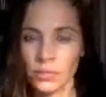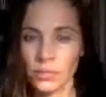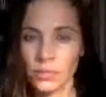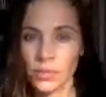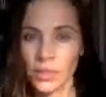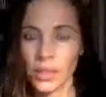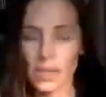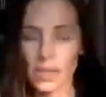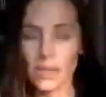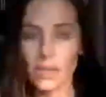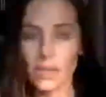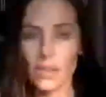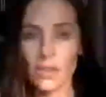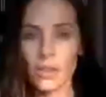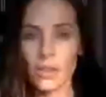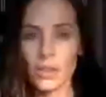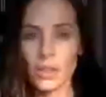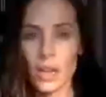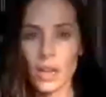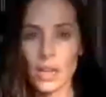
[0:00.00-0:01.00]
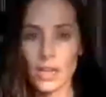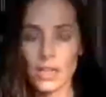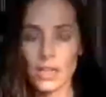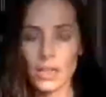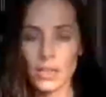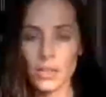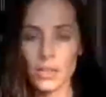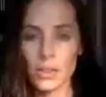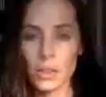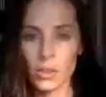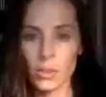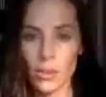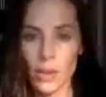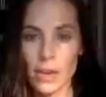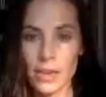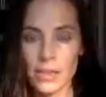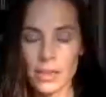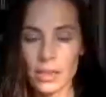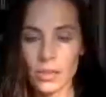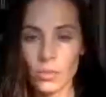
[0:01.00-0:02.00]
If there are thoughts that are
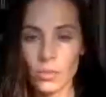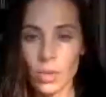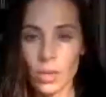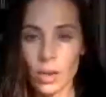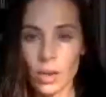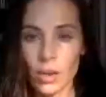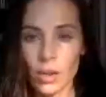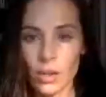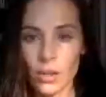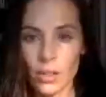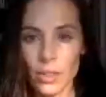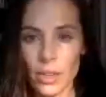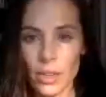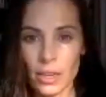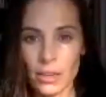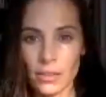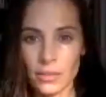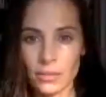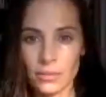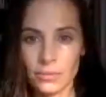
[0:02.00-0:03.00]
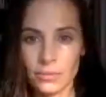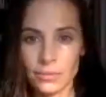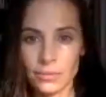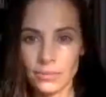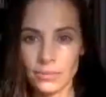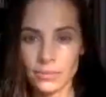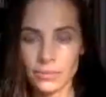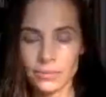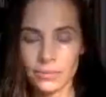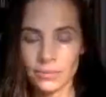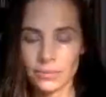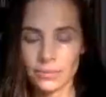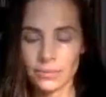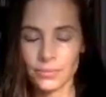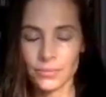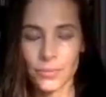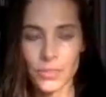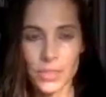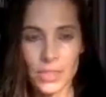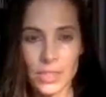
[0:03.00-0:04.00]
arising, what are they?
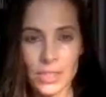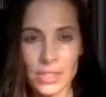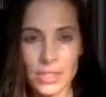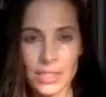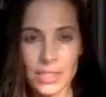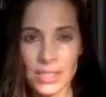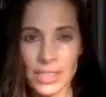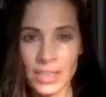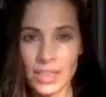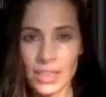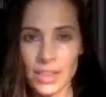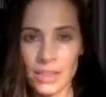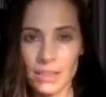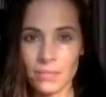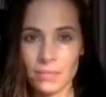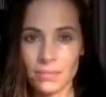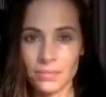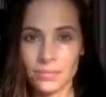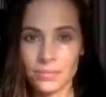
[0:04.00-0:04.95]
Just see them.